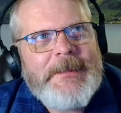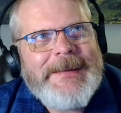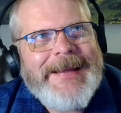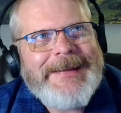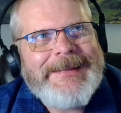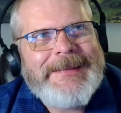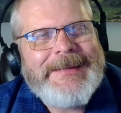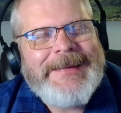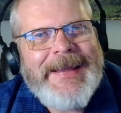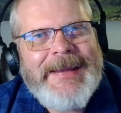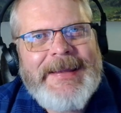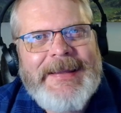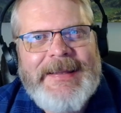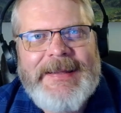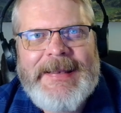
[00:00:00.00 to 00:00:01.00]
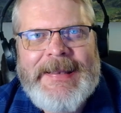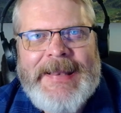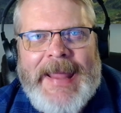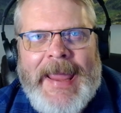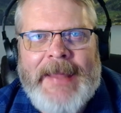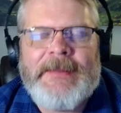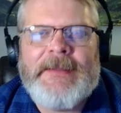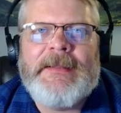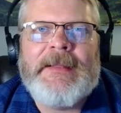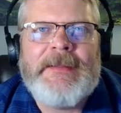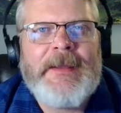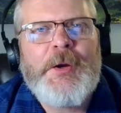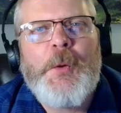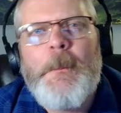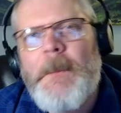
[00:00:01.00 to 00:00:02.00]
that they landed, that
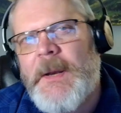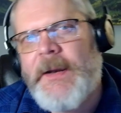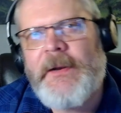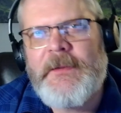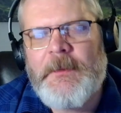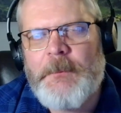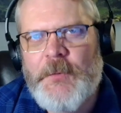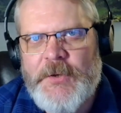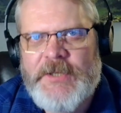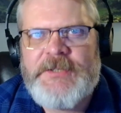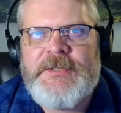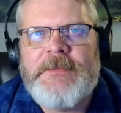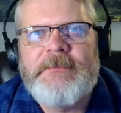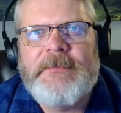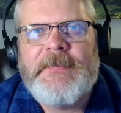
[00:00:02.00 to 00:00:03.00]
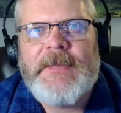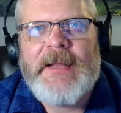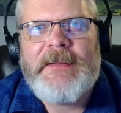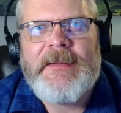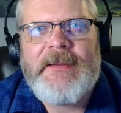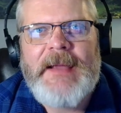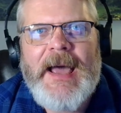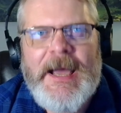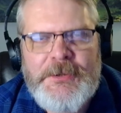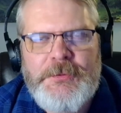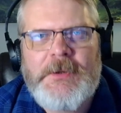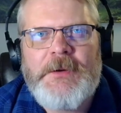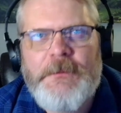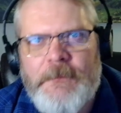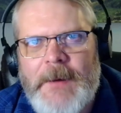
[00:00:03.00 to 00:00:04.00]
they completed the bridge, that they
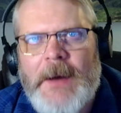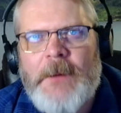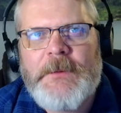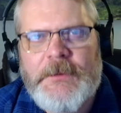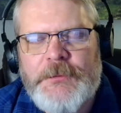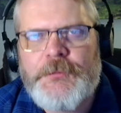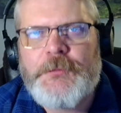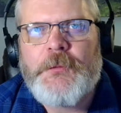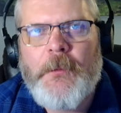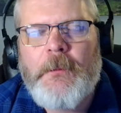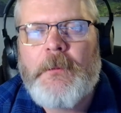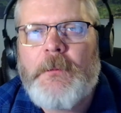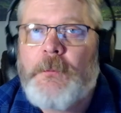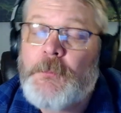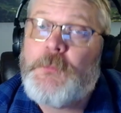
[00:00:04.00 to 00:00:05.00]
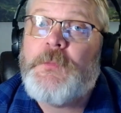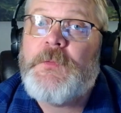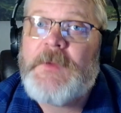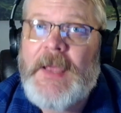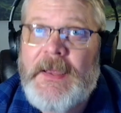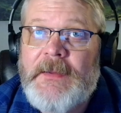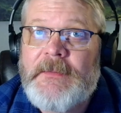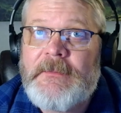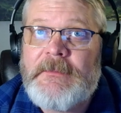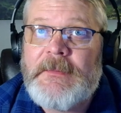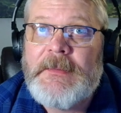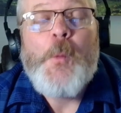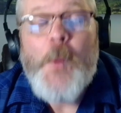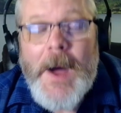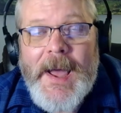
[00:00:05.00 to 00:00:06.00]
actually found the truth through science.
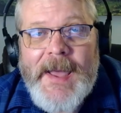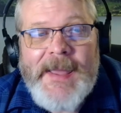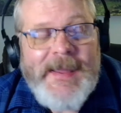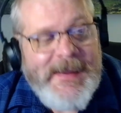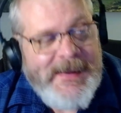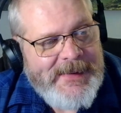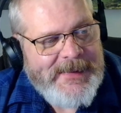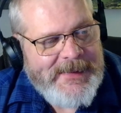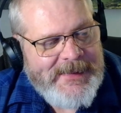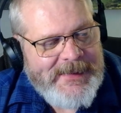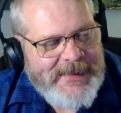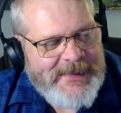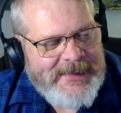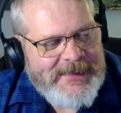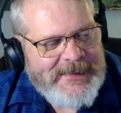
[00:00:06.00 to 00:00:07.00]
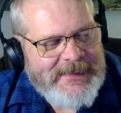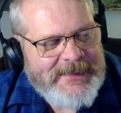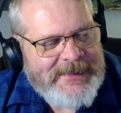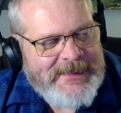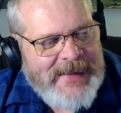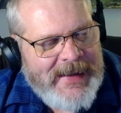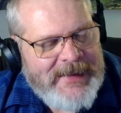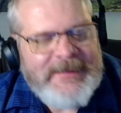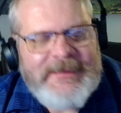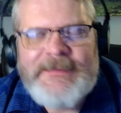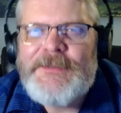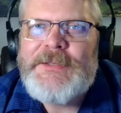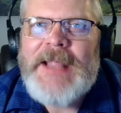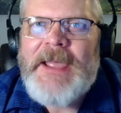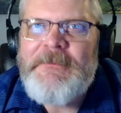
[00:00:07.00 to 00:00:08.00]
Why that is
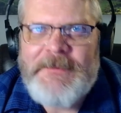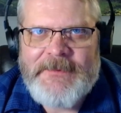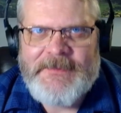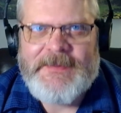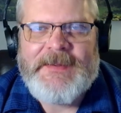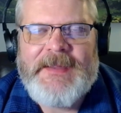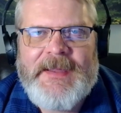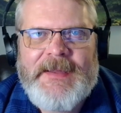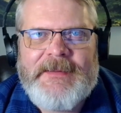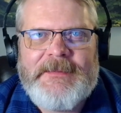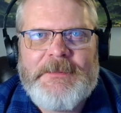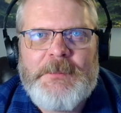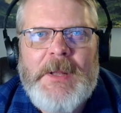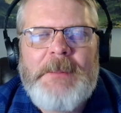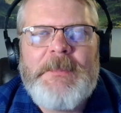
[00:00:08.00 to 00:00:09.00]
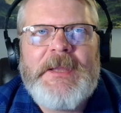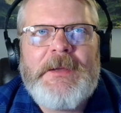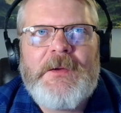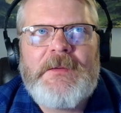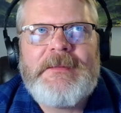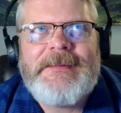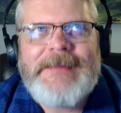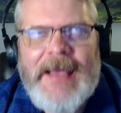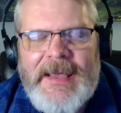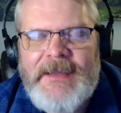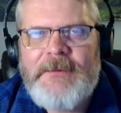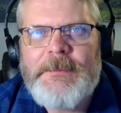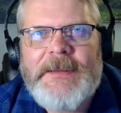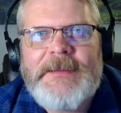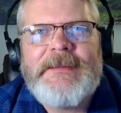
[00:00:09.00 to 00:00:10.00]
never the case? Well, because
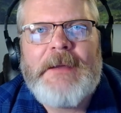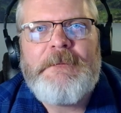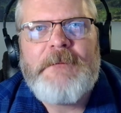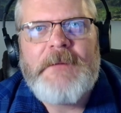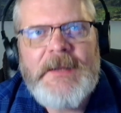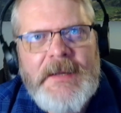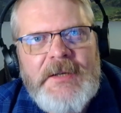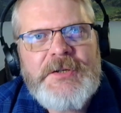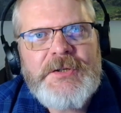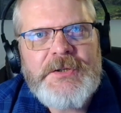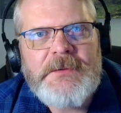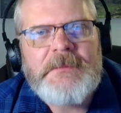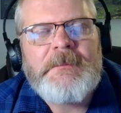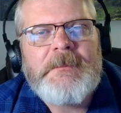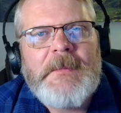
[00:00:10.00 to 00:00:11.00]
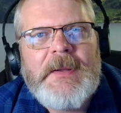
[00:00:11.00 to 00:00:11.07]
science, by definition,